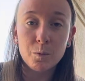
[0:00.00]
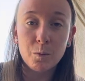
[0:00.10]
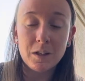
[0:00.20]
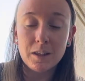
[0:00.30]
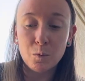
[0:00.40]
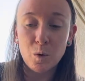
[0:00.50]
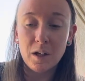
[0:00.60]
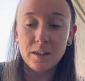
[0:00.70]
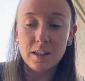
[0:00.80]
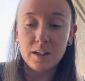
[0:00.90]
what,
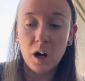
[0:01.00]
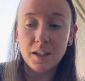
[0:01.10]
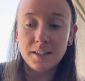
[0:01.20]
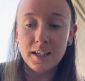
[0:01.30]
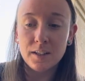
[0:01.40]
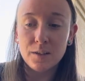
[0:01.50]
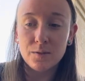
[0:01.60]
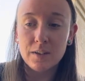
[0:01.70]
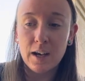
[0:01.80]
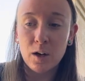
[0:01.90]
what the content
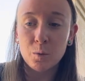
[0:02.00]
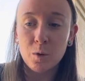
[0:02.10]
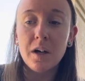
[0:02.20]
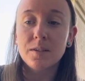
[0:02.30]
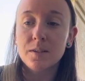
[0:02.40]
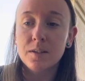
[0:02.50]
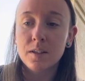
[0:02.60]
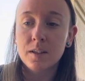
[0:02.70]
of now was.